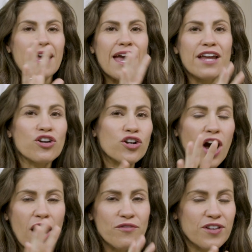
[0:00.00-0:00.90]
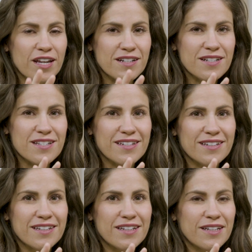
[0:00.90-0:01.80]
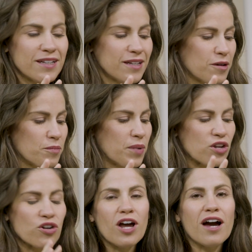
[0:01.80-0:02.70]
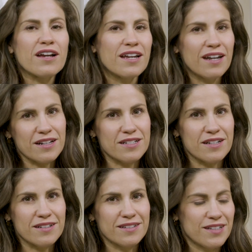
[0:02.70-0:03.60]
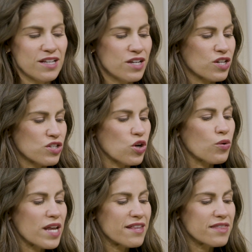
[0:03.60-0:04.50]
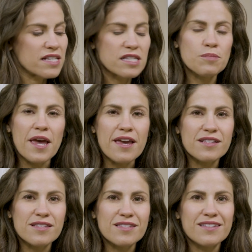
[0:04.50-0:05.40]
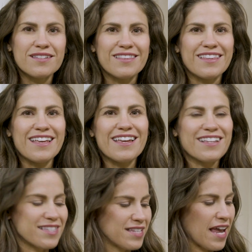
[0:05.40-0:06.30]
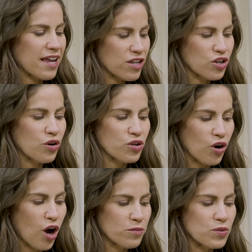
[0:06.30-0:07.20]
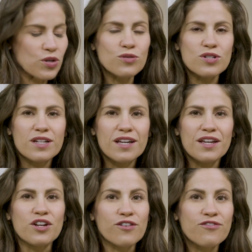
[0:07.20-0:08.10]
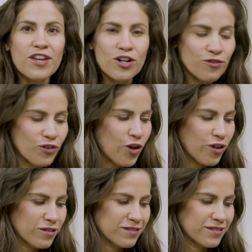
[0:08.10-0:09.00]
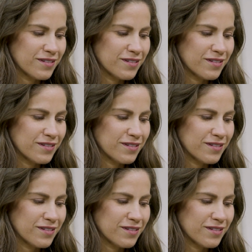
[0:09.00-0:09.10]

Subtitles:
and you're confident, but you're not connected. So in this space, they say, you're on mute, you're fearful,